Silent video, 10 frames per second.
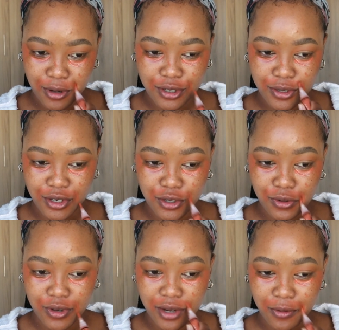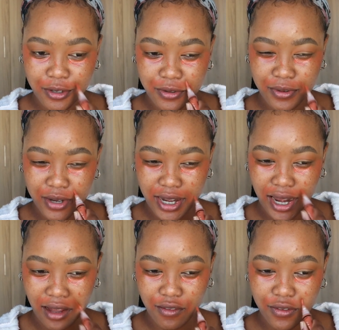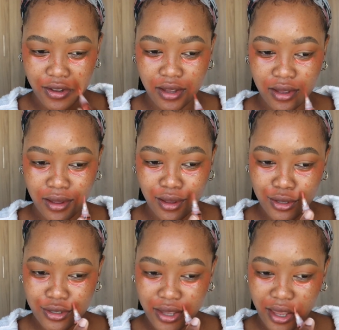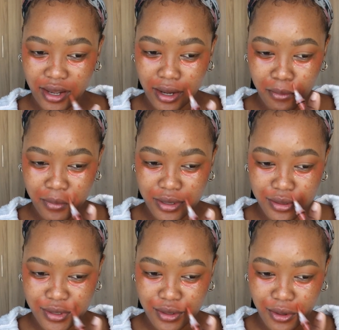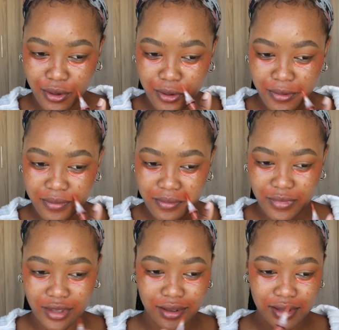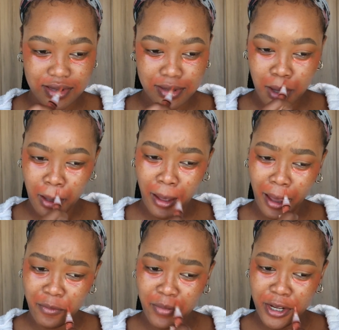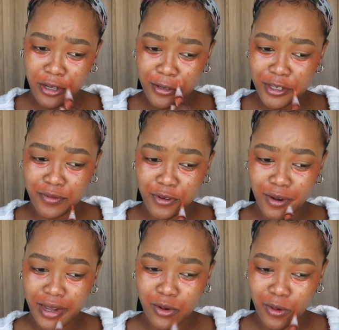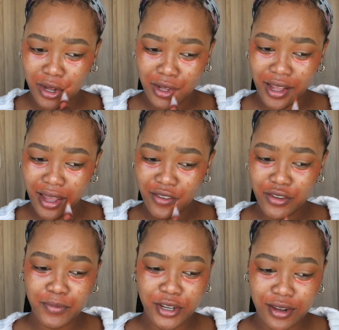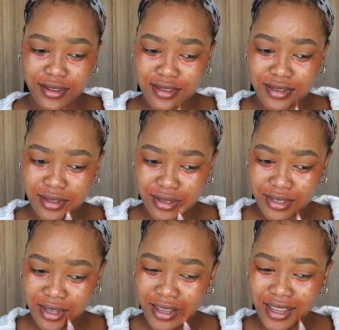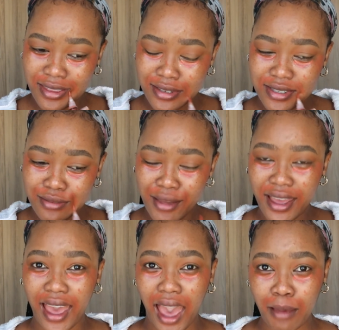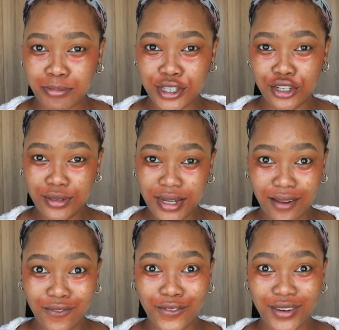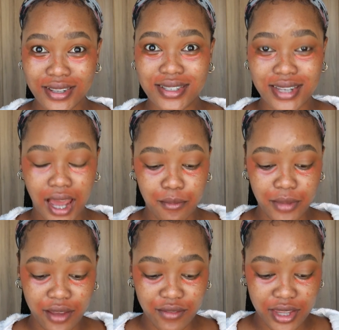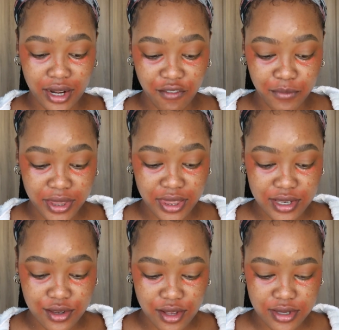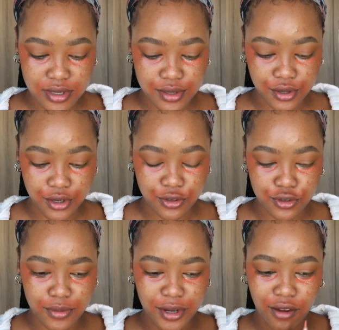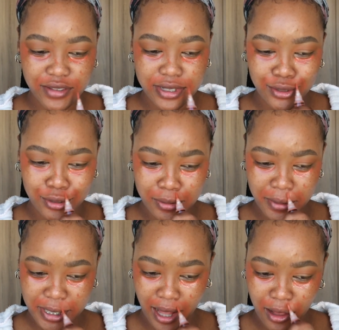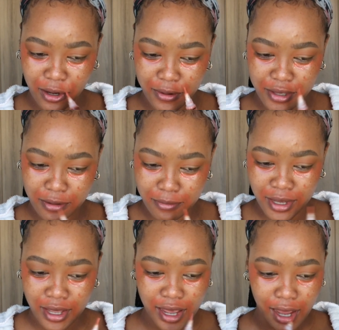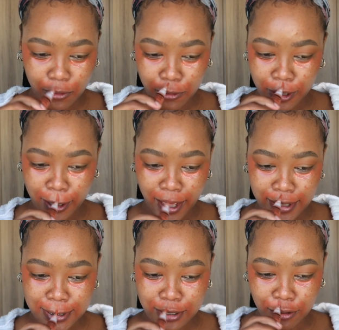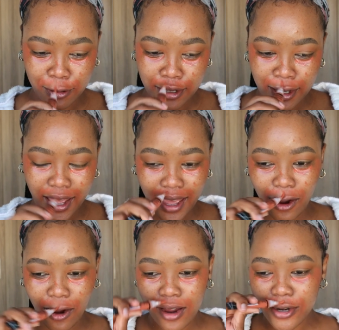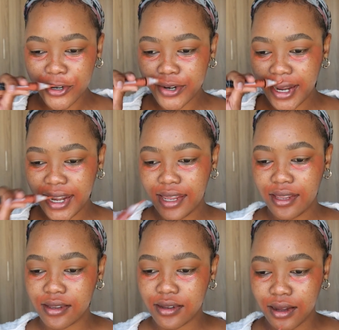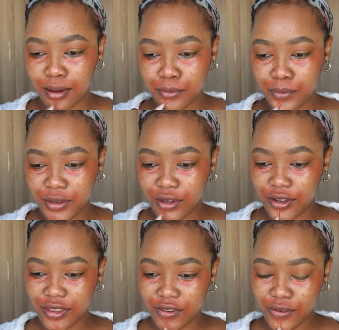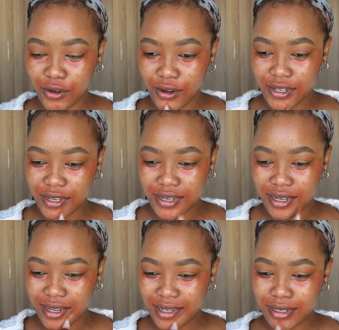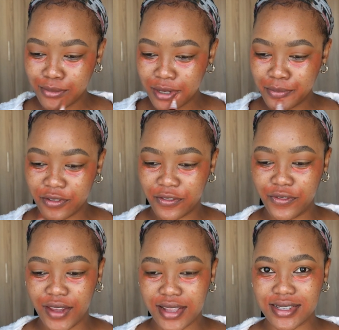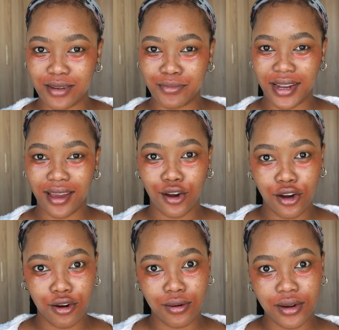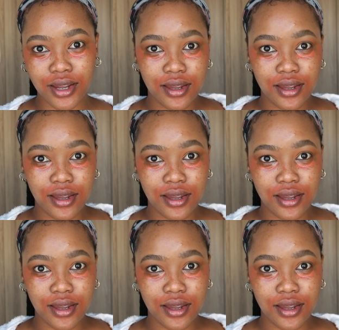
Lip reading: what you enjoy and what you really love to get numbers, you know? Because I've been in YouTube for quite a while. I haven't been consistent. This is my absolutely first time ever that I've been this consistent on YouTube. And obviously YouTube has an algorithm and all of that. So I can't really be on some type of fence and be like, oh,